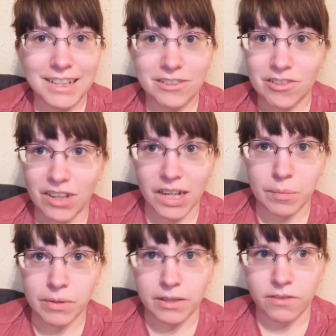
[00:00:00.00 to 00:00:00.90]
and just not
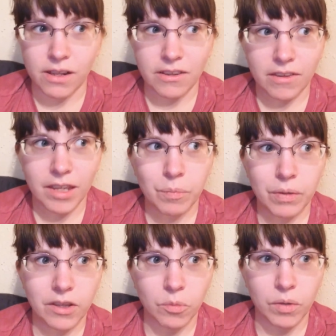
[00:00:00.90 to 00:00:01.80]
able to fall asleep
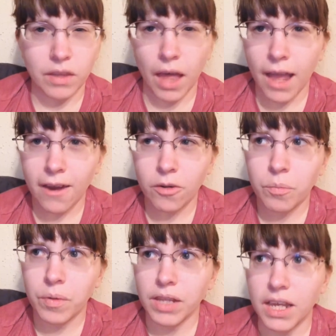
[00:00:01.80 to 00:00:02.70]
because I'll be
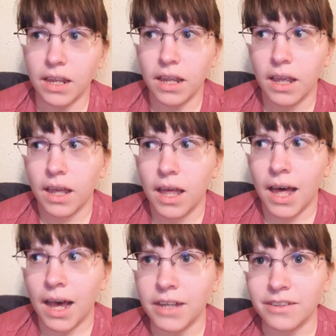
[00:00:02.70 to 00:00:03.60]
tired. But like,
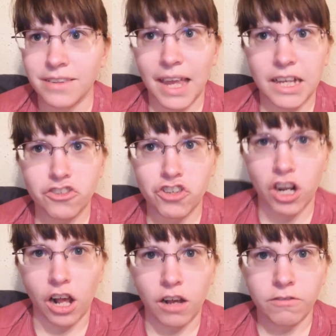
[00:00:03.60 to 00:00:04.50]
I just can't
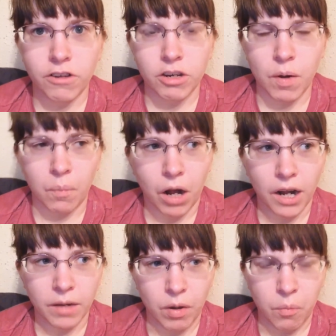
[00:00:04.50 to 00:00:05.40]
shut off. Like my
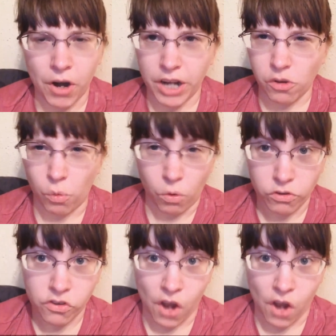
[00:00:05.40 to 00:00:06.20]
body, my brain just won't